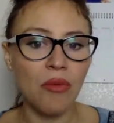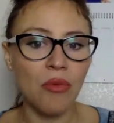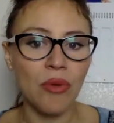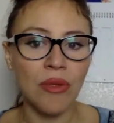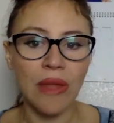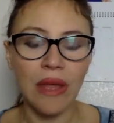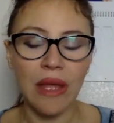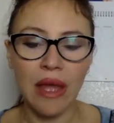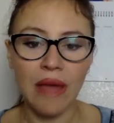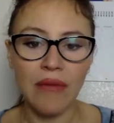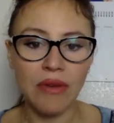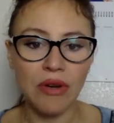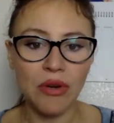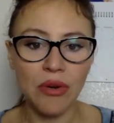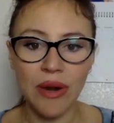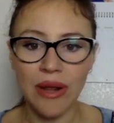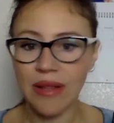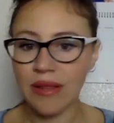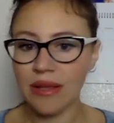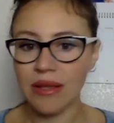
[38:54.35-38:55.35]
when I have a
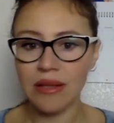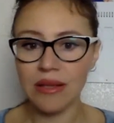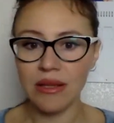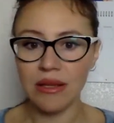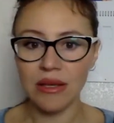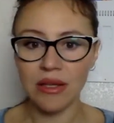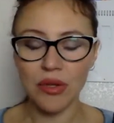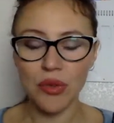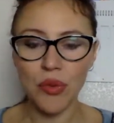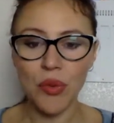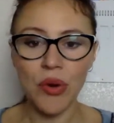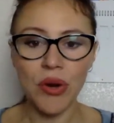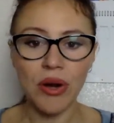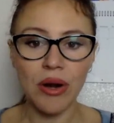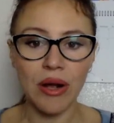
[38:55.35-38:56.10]
great idea at work,